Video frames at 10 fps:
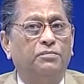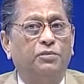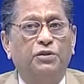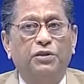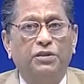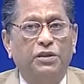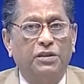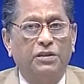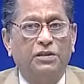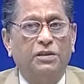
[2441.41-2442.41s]

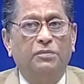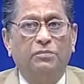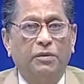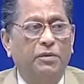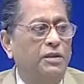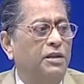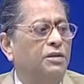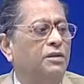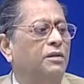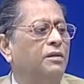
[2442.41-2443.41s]
procedures, implementation,